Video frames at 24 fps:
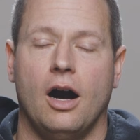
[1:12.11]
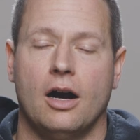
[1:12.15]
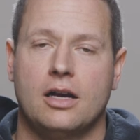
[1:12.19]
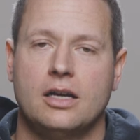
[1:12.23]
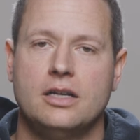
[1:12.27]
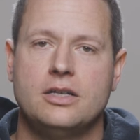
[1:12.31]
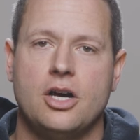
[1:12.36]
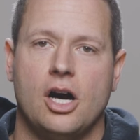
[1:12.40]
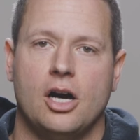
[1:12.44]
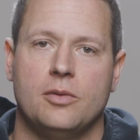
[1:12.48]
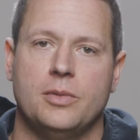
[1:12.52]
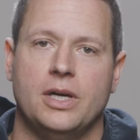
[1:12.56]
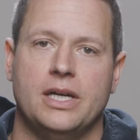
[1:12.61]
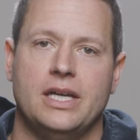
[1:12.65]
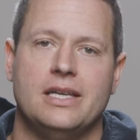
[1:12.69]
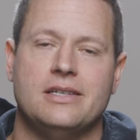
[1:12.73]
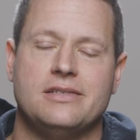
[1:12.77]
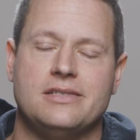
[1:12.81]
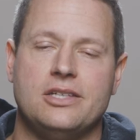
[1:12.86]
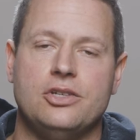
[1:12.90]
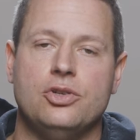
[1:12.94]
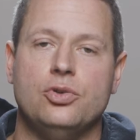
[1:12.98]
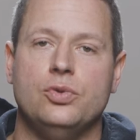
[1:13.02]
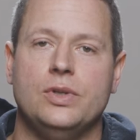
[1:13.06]
Akadama
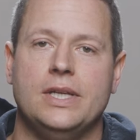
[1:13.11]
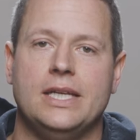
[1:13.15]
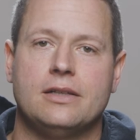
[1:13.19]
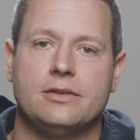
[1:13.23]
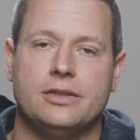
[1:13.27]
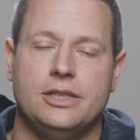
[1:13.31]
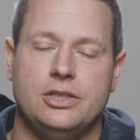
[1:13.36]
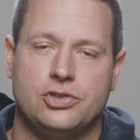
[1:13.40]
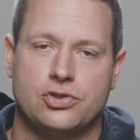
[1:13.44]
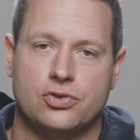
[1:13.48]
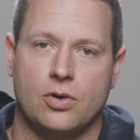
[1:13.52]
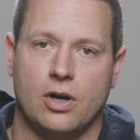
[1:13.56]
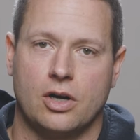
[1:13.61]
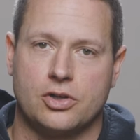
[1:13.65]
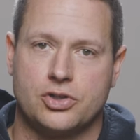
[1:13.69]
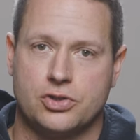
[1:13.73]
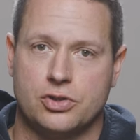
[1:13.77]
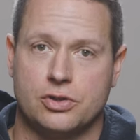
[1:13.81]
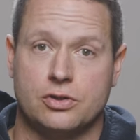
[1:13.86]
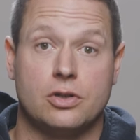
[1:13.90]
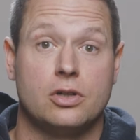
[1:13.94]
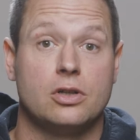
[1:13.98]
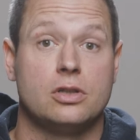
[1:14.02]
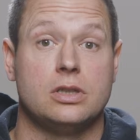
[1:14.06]
is a uniquely
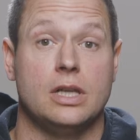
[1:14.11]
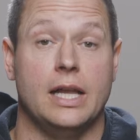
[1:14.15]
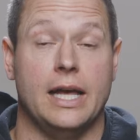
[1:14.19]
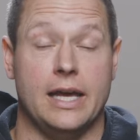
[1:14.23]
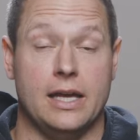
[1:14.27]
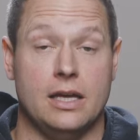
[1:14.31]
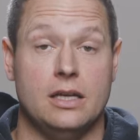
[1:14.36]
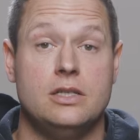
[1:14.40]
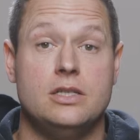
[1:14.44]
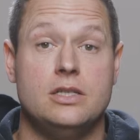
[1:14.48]
structured clay,